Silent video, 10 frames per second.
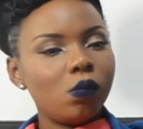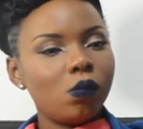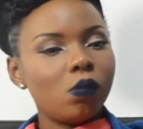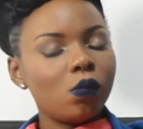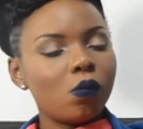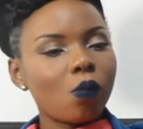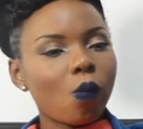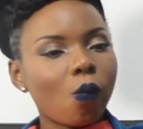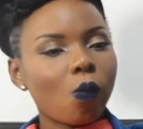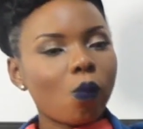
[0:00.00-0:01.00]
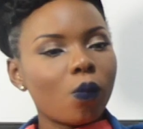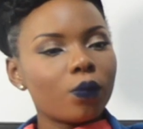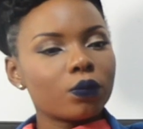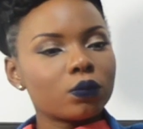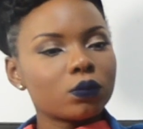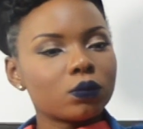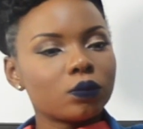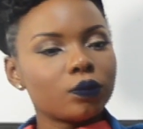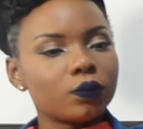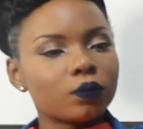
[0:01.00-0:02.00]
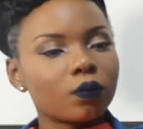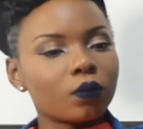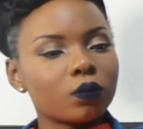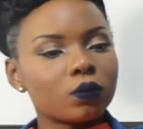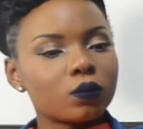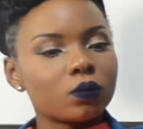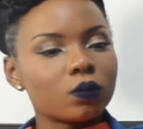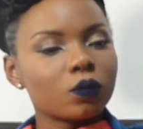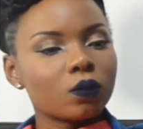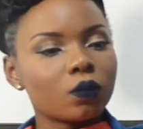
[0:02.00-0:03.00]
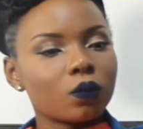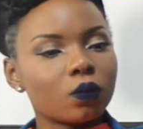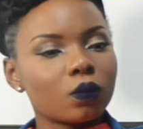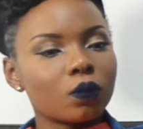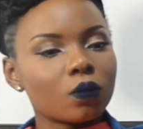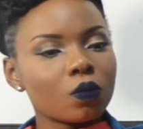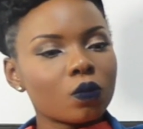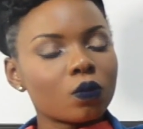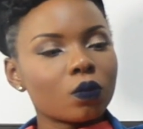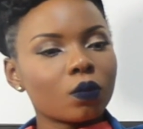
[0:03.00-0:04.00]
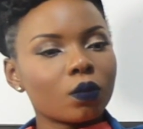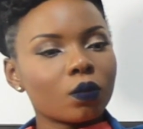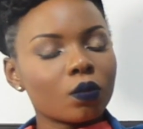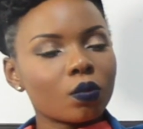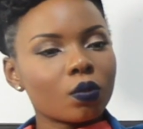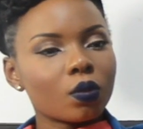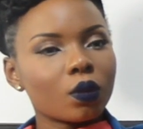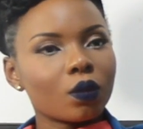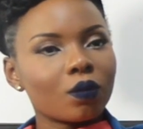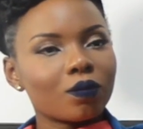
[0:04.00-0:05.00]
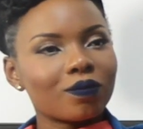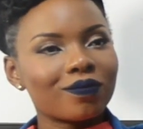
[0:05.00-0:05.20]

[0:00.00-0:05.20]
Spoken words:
[no speech]